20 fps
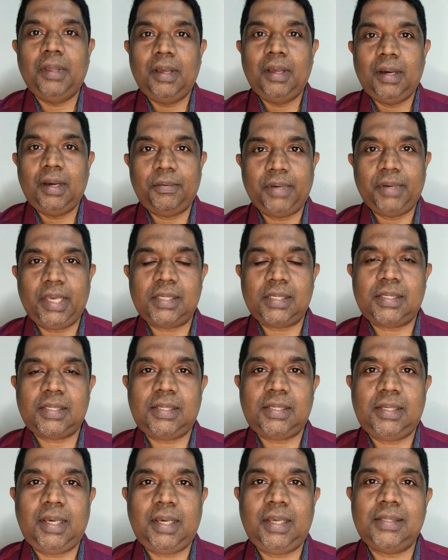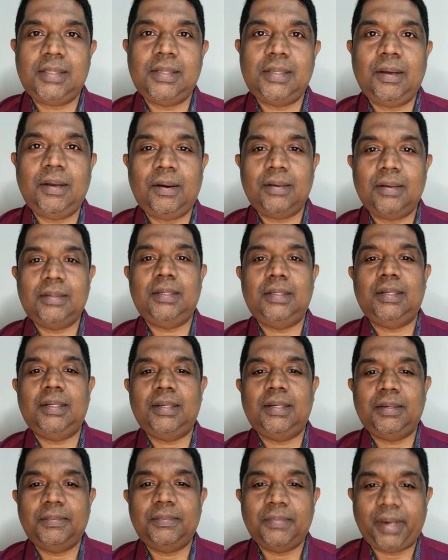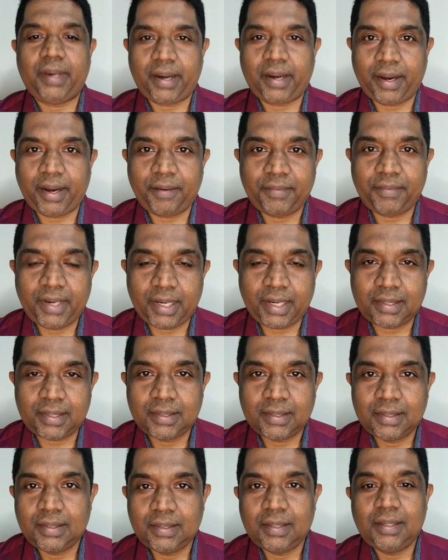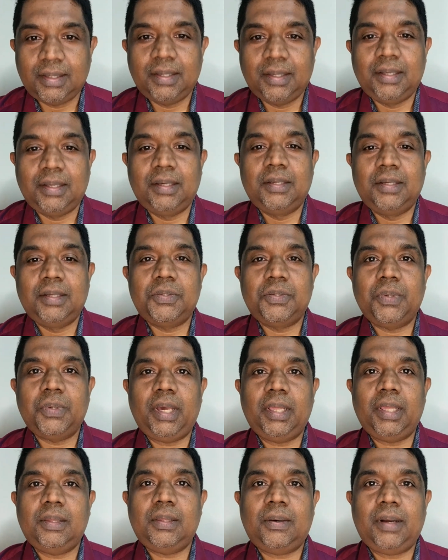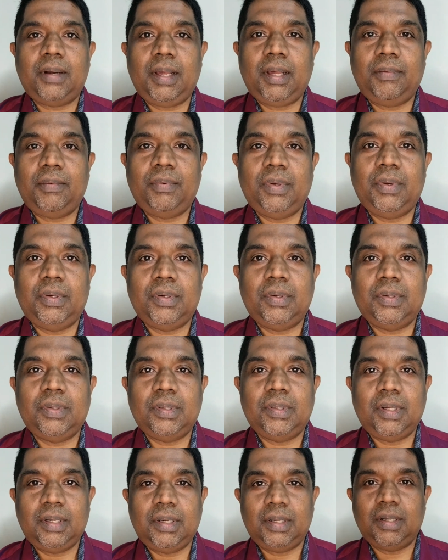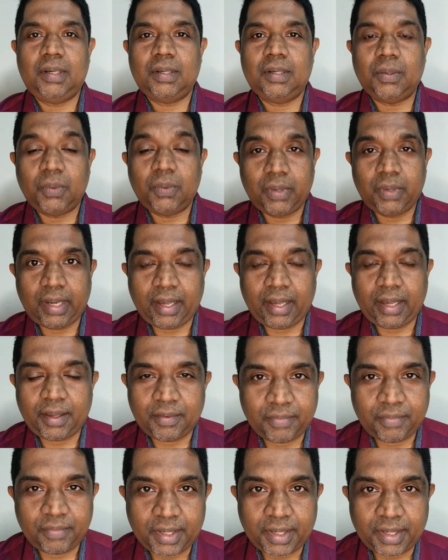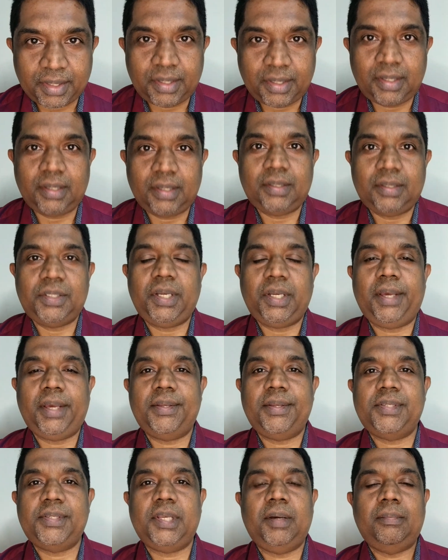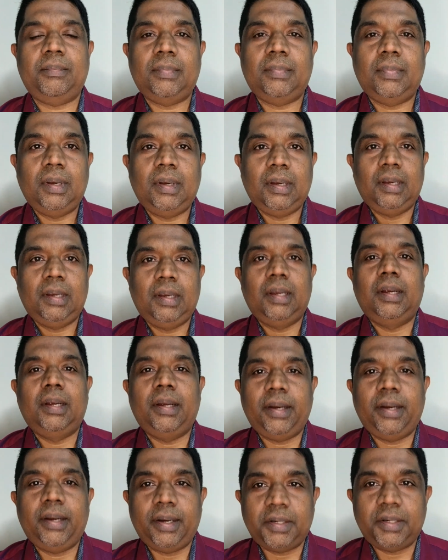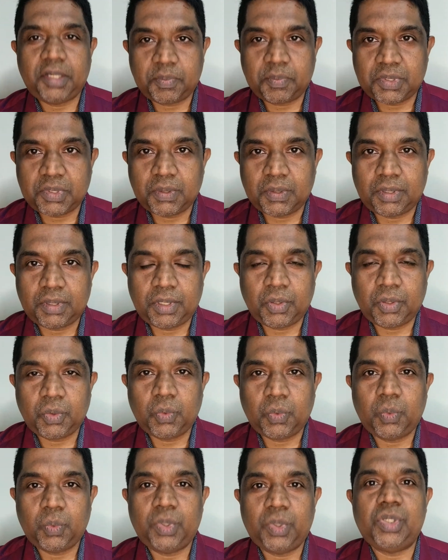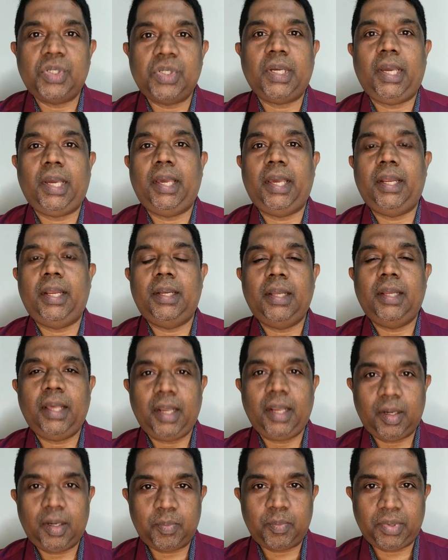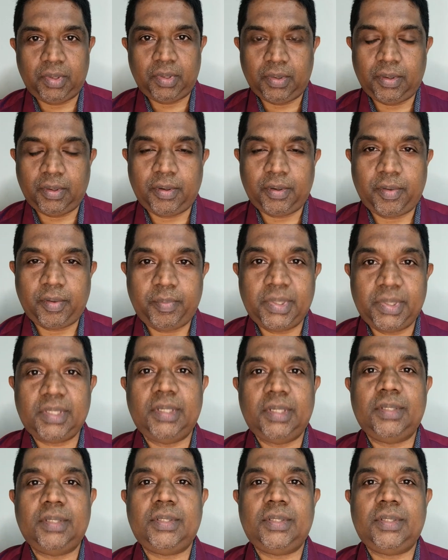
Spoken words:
guest has not arrived yet, so I thought I will go live and share some tips with you which can help your business.